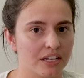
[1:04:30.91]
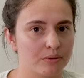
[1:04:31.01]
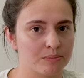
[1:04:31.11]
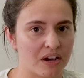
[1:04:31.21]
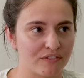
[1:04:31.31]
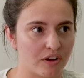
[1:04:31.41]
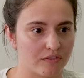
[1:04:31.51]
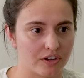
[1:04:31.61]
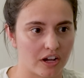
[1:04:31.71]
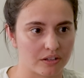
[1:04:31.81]
it was my fault
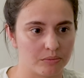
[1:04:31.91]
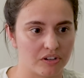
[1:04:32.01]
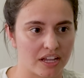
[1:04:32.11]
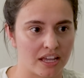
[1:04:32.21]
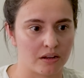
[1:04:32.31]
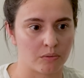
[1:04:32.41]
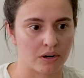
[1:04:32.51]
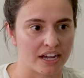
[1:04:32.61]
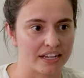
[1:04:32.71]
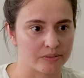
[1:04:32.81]
for not communicating what
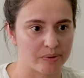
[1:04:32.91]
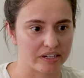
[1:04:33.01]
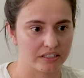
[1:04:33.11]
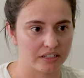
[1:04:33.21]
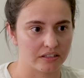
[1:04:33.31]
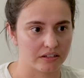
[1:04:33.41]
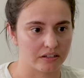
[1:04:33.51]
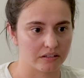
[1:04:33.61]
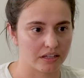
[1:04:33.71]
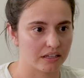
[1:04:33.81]
I expected
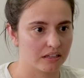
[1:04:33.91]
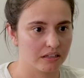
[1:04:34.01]
either. Like,